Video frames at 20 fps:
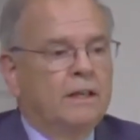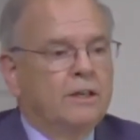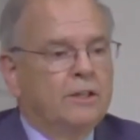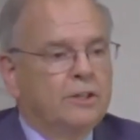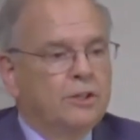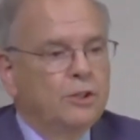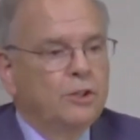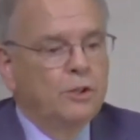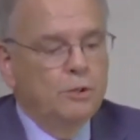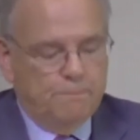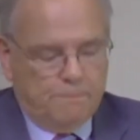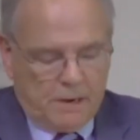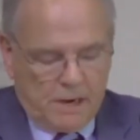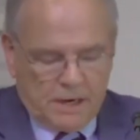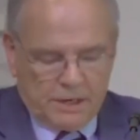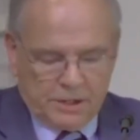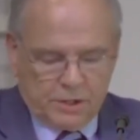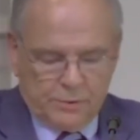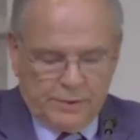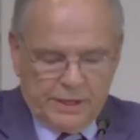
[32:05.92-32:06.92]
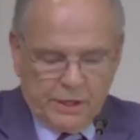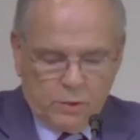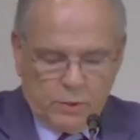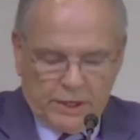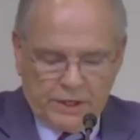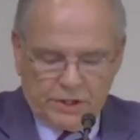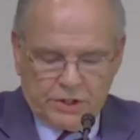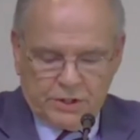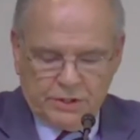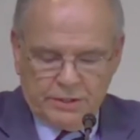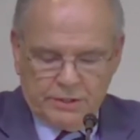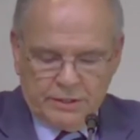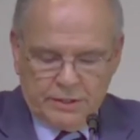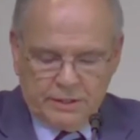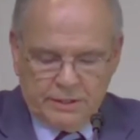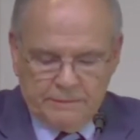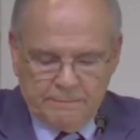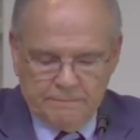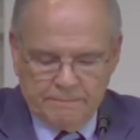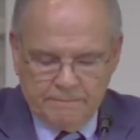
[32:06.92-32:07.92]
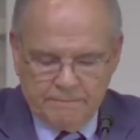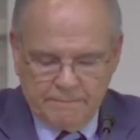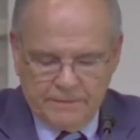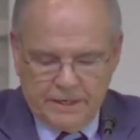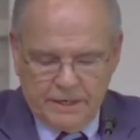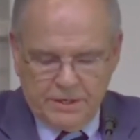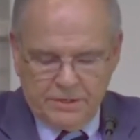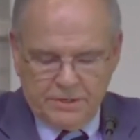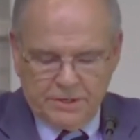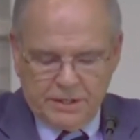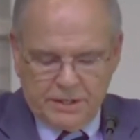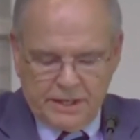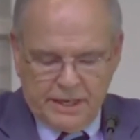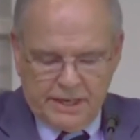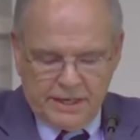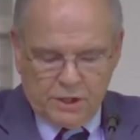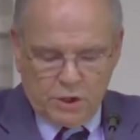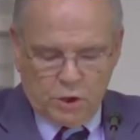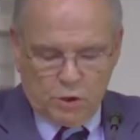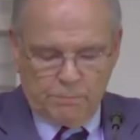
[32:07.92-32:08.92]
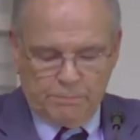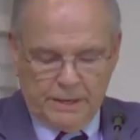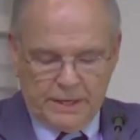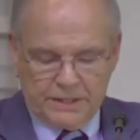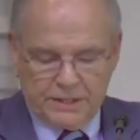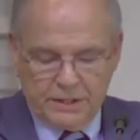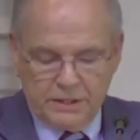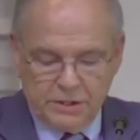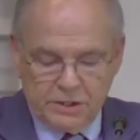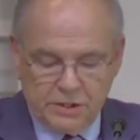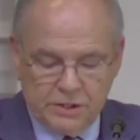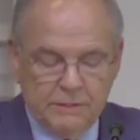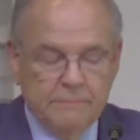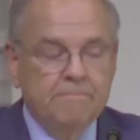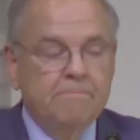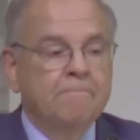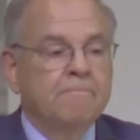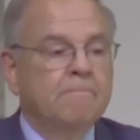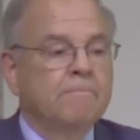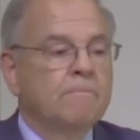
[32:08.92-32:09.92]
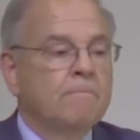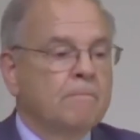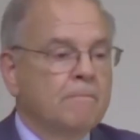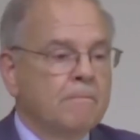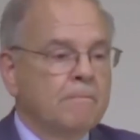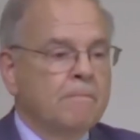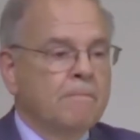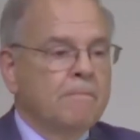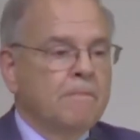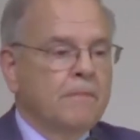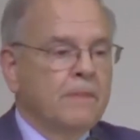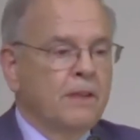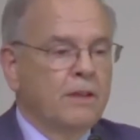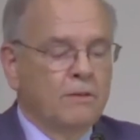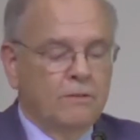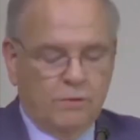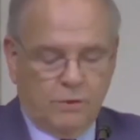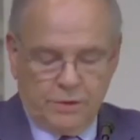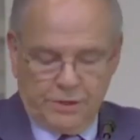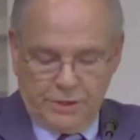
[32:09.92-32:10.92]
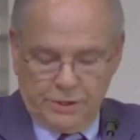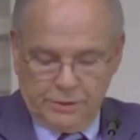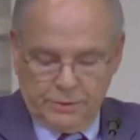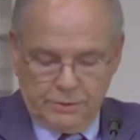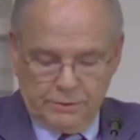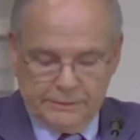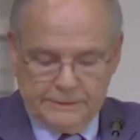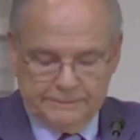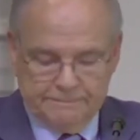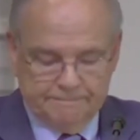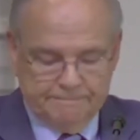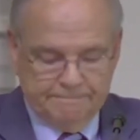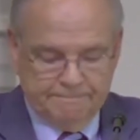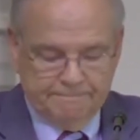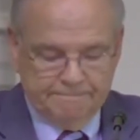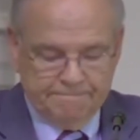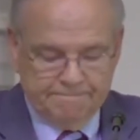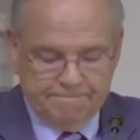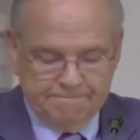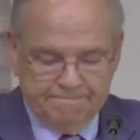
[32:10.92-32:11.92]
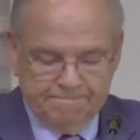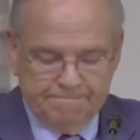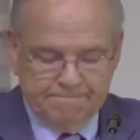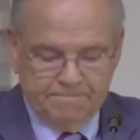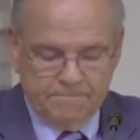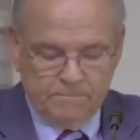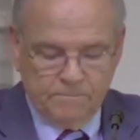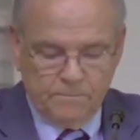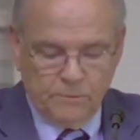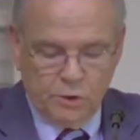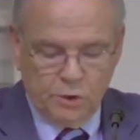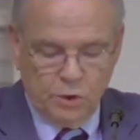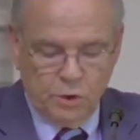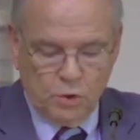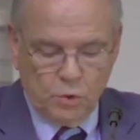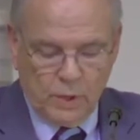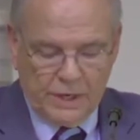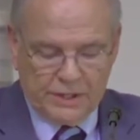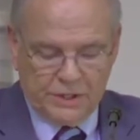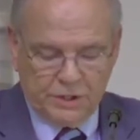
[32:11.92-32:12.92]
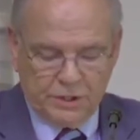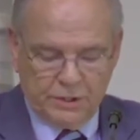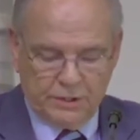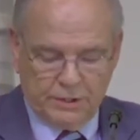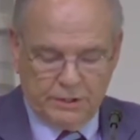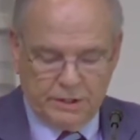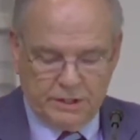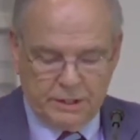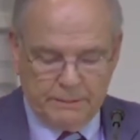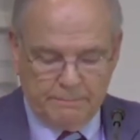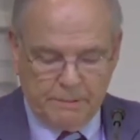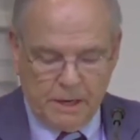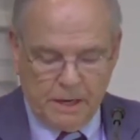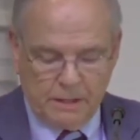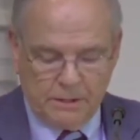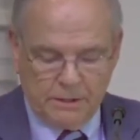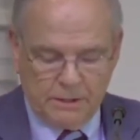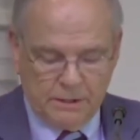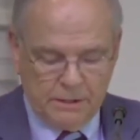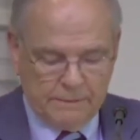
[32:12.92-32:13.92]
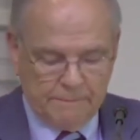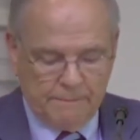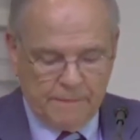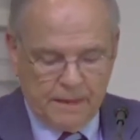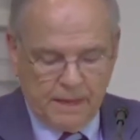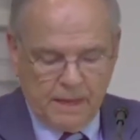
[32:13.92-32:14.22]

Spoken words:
two pondering questions. Here's the take-home message for you. Two questions to ponder